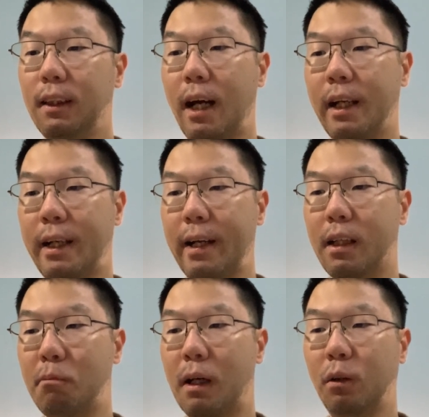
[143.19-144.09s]
and net
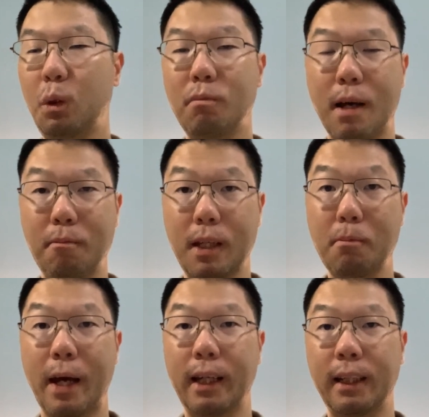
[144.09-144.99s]
amount to my
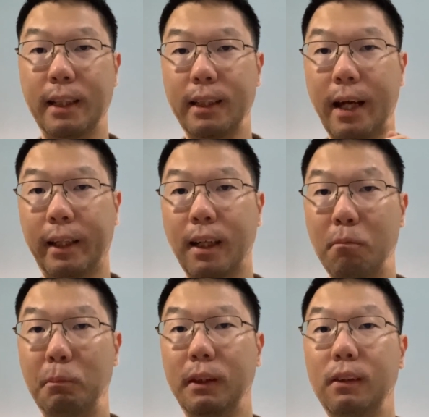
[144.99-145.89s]
Maybank in this
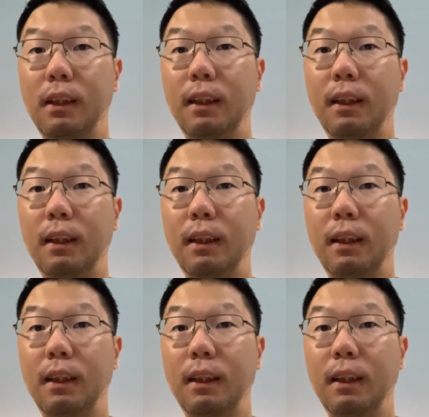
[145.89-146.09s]
example